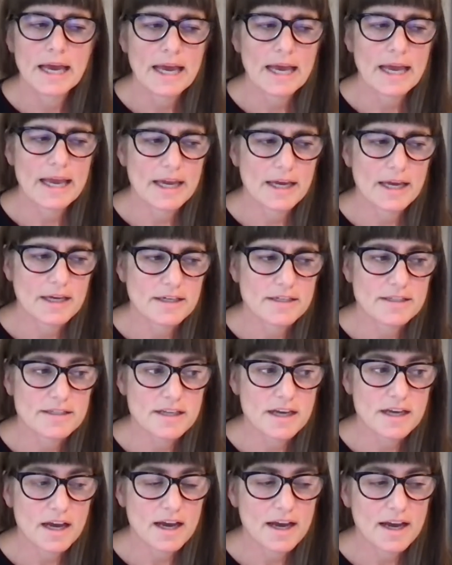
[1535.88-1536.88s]

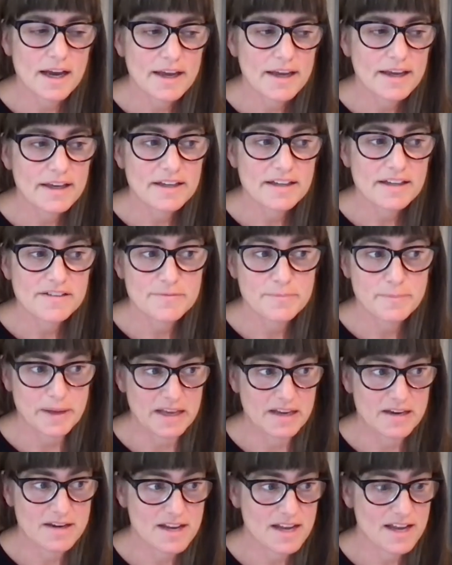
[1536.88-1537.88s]
And I have
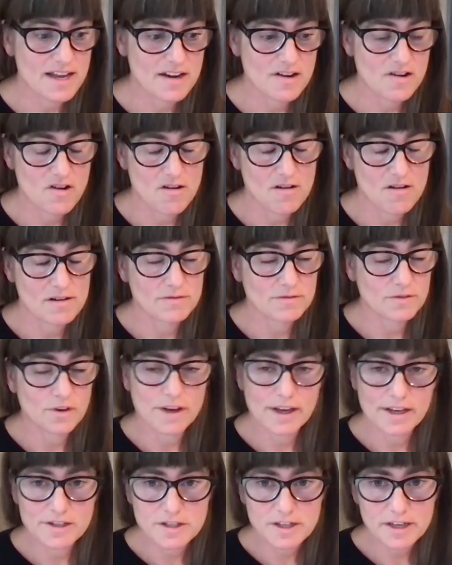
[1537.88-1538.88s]
been an archival
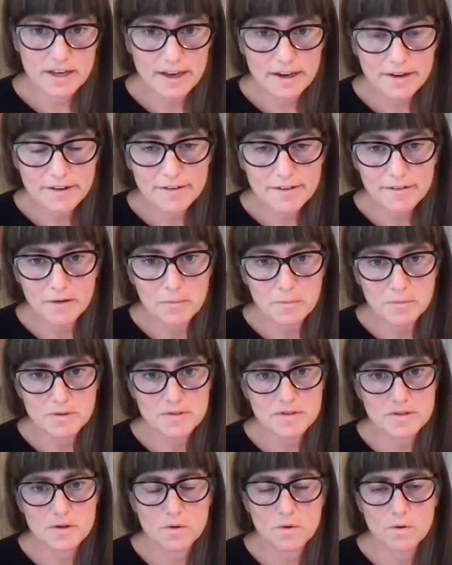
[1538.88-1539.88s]
educator
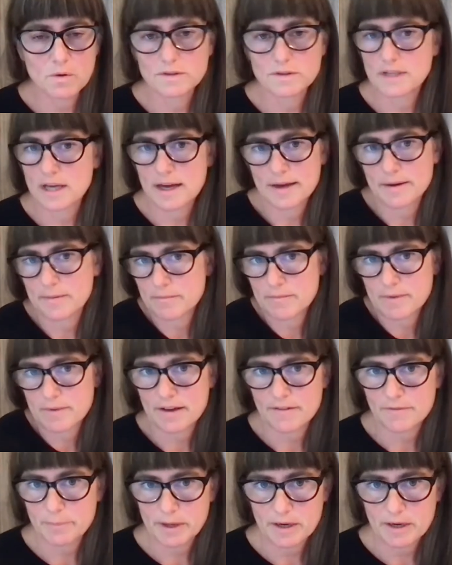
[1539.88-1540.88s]
almost the whole time
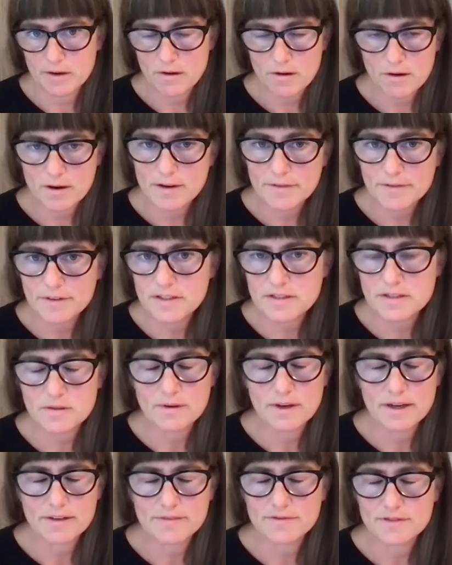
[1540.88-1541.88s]
I've been an archivist. So
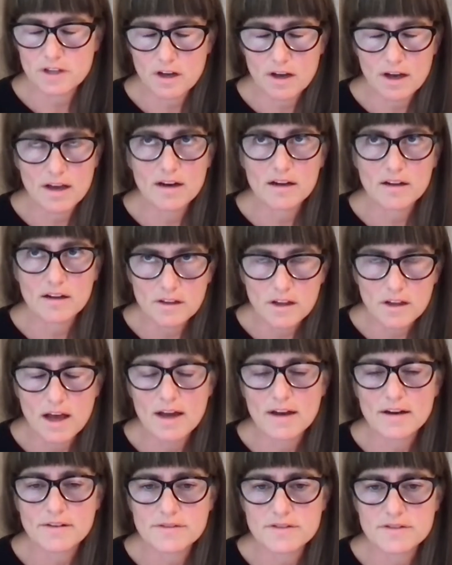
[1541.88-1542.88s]
I have taught a
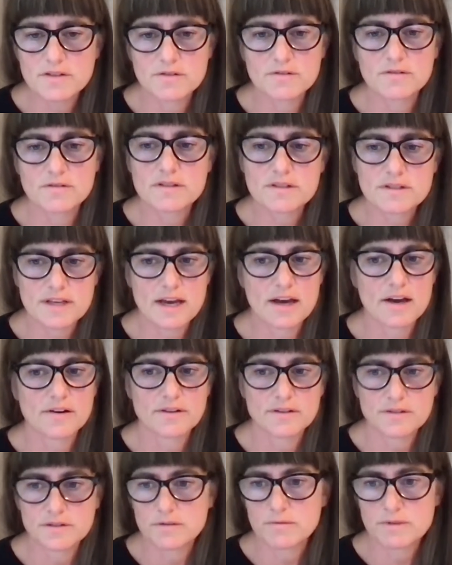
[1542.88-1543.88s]
lot of students how to
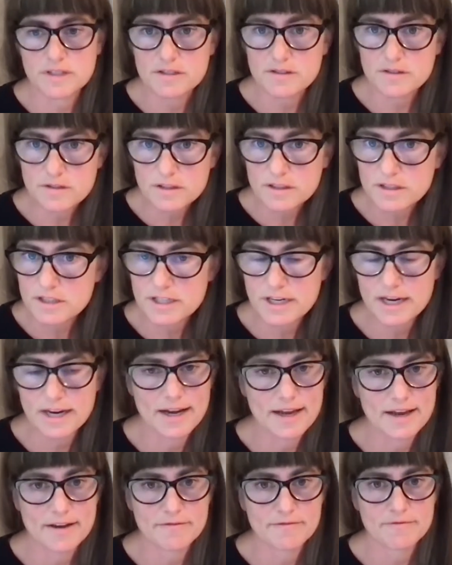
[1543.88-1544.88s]
do research,
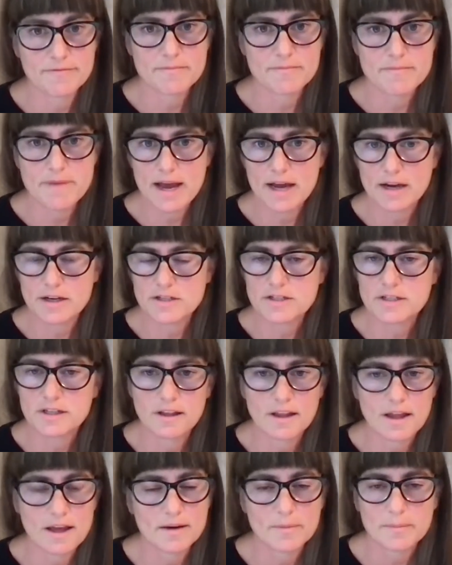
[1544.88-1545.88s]
and I've matched a
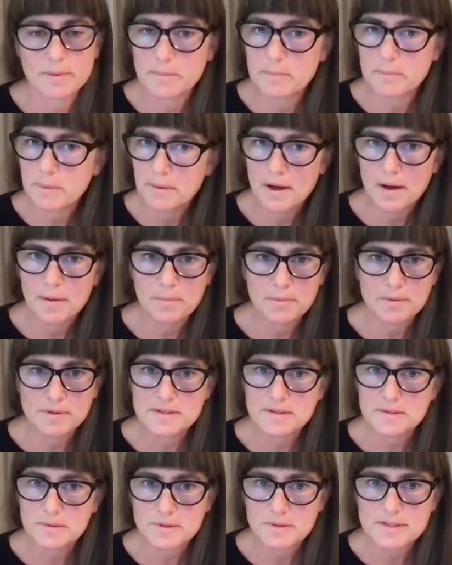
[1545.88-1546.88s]
lot of people up with
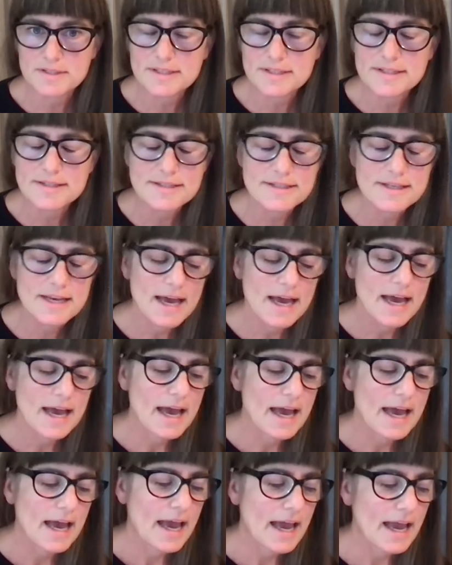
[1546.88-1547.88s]
sources.
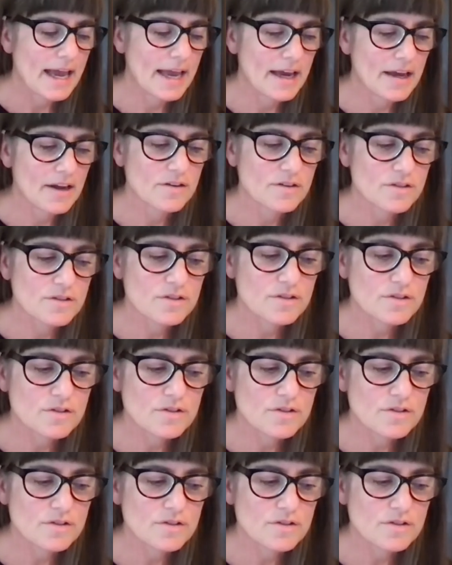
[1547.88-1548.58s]
And